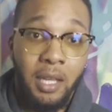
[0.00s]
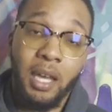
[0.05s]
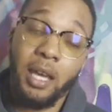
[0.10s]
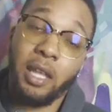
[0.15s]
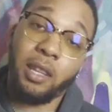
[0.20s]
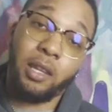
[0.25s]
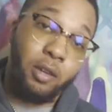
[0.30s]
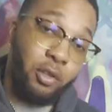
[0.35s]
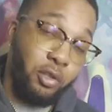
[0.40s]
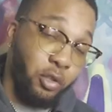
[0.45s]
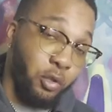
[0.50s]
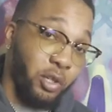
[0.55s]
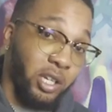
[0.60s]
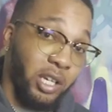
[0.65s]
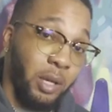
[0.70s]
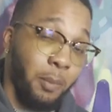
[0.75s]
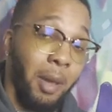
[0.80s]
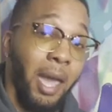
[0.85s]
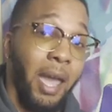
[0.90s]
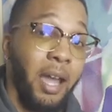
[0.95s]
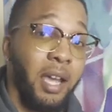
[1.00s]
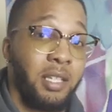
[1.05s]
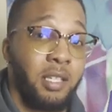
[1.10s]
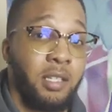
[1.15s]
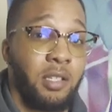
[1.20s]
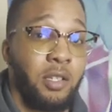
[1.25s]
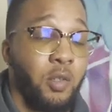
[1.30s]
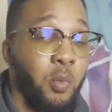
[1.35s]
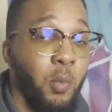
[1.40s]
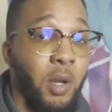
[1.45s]
and they're including your packages
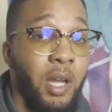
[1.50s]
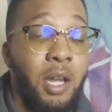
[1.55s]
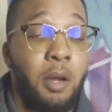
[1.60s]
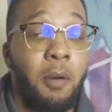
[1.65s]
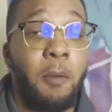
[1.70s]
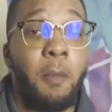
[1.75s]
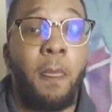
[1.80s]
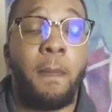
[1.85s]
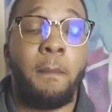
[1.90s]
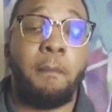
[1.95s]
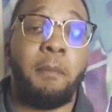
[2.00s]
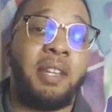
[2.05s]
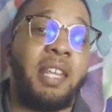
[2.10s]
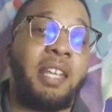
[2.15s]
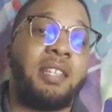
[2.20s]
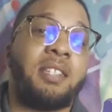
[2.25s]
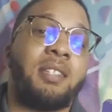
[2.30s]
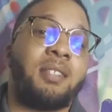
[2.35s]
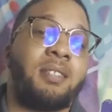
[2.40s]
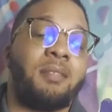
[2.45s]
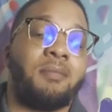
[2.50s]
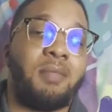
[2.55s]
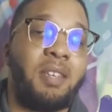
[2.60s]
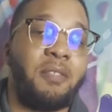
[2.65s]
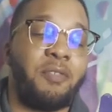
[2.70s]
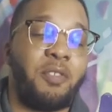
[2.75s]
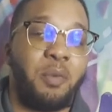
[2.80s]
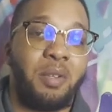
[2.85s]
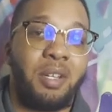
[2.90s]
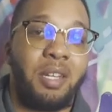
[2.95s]
as well but that's just
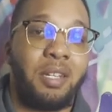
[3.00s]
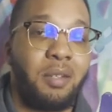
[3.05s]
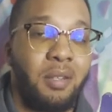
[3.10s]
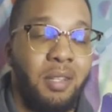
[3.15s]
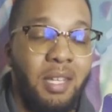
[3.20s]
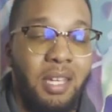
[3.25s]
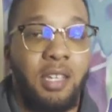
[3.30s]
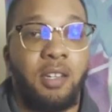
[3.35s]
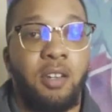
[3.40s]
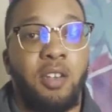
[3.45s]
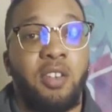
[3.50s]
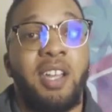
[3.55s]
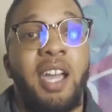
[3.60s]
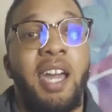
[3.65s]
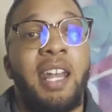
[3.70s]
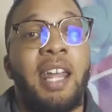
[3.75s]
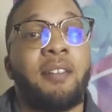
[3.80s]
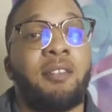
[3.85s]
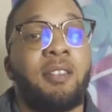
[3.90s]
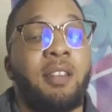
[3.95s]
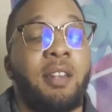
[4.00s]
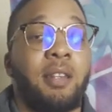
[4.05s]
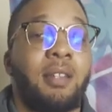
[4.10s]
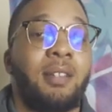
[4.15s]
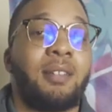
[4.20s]
if you want to do that you know you kind of have to